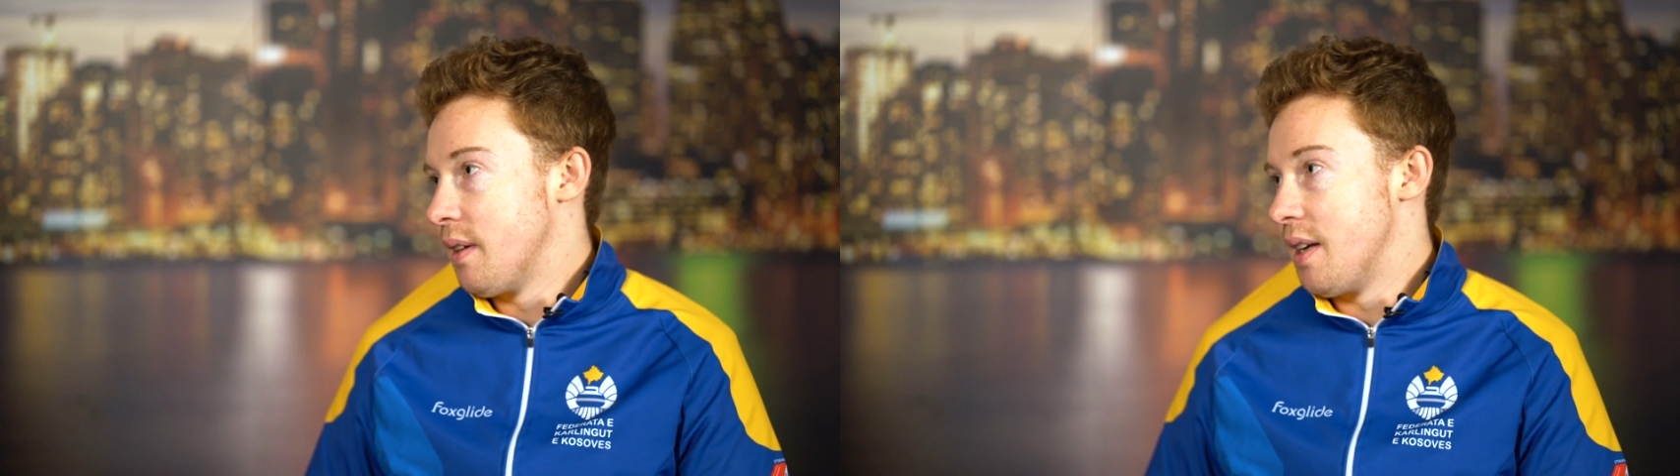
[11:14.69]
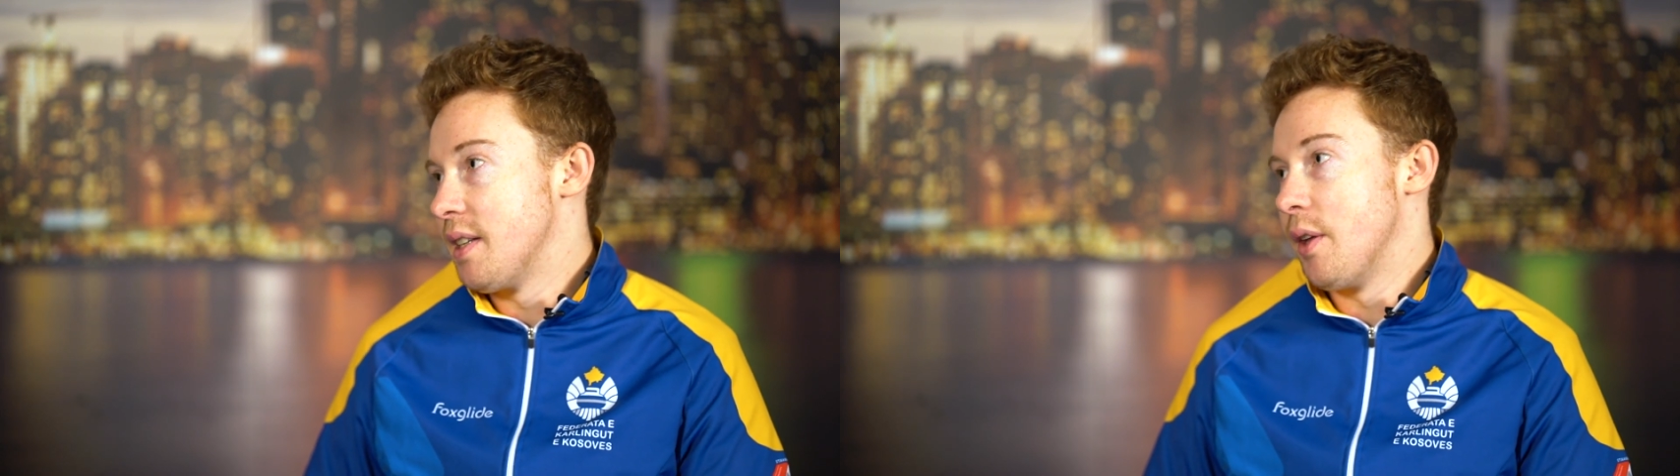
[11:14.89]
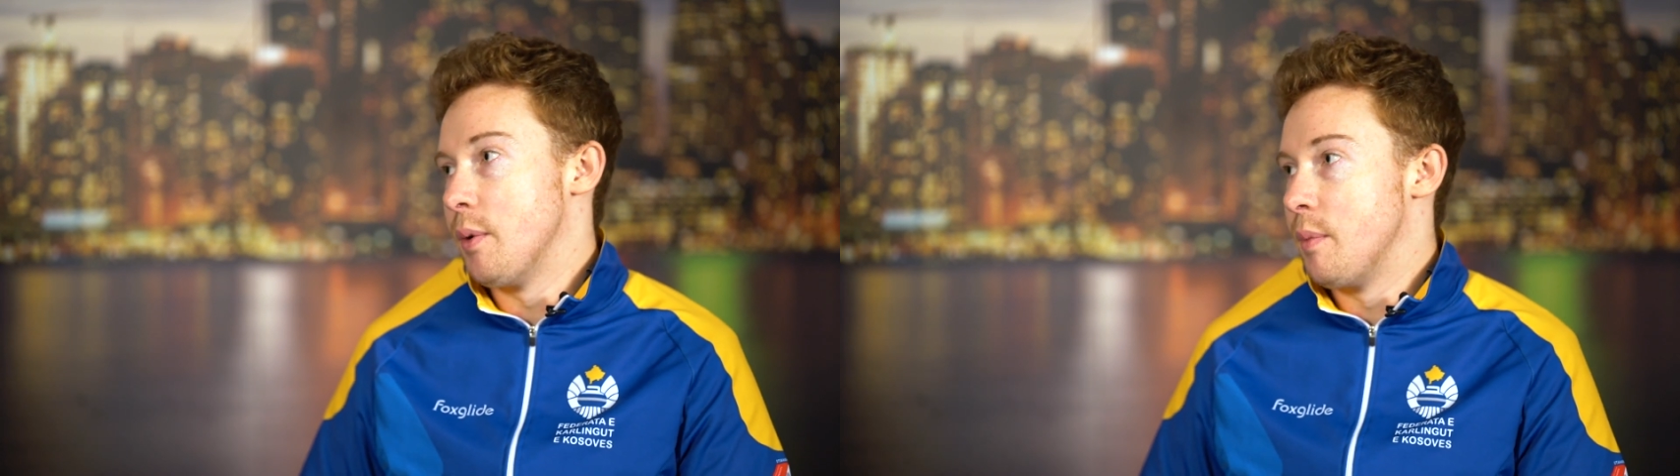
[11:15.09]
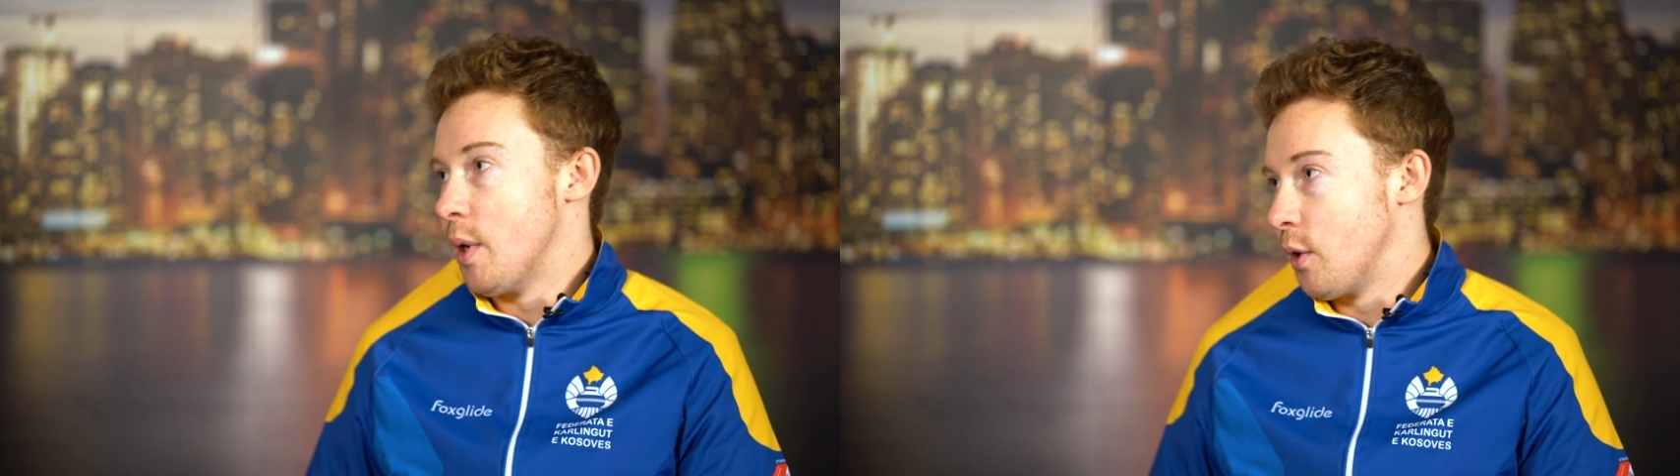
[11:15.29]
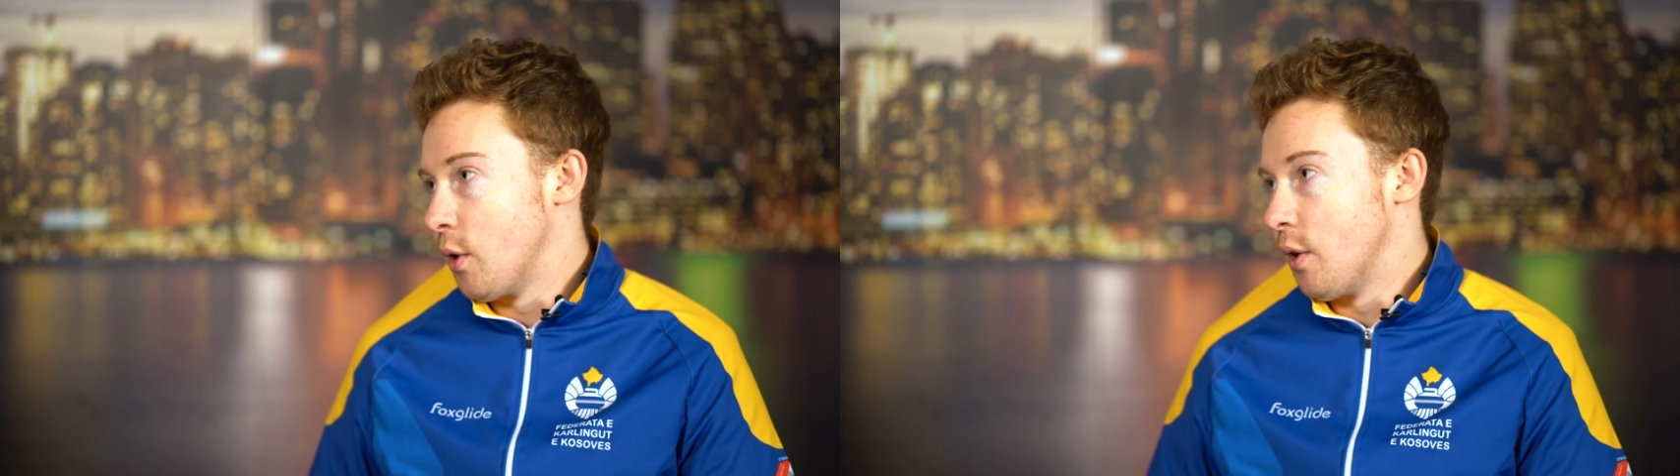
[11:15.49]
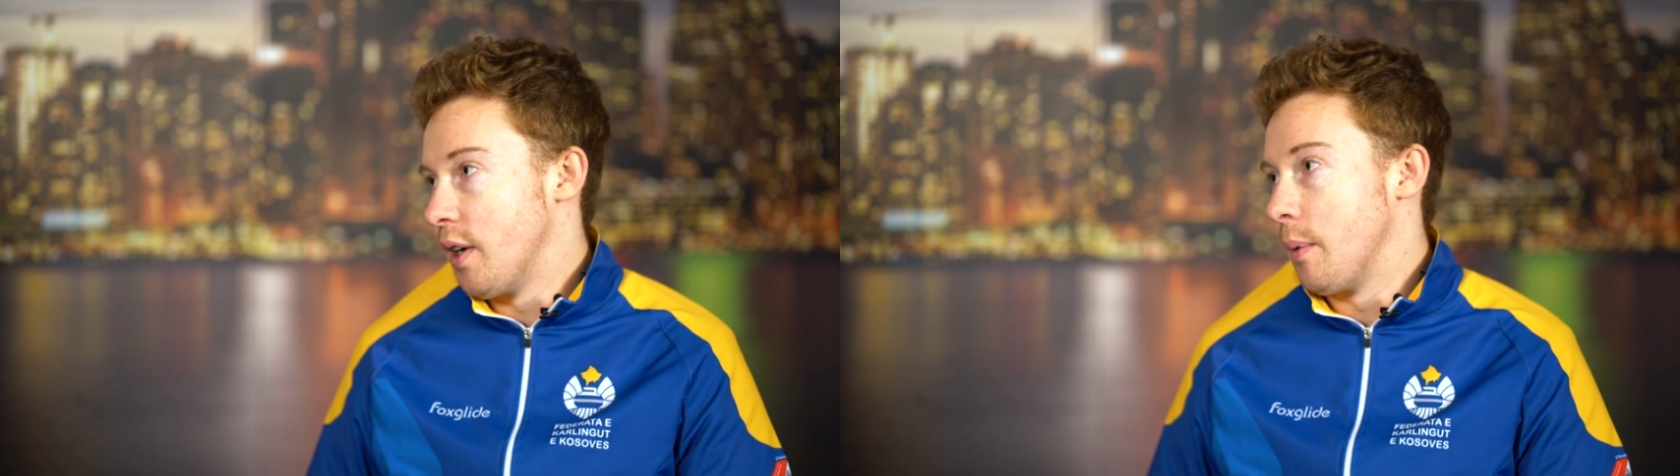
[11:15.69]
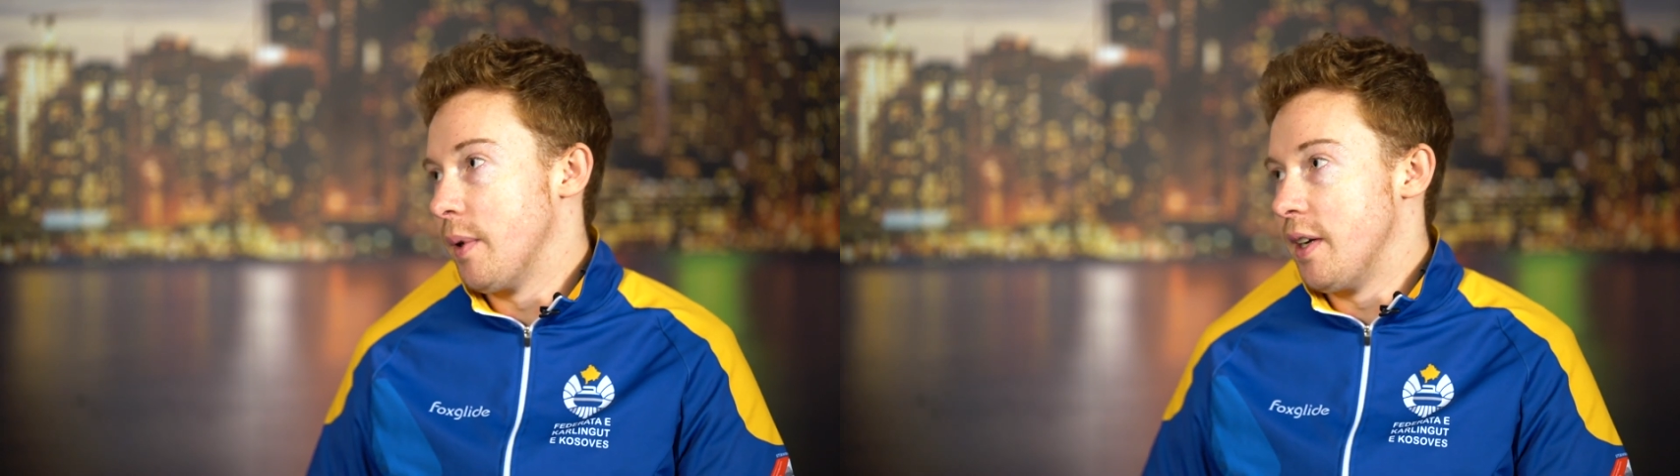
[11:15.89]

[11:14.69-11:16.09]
I tell them about curling when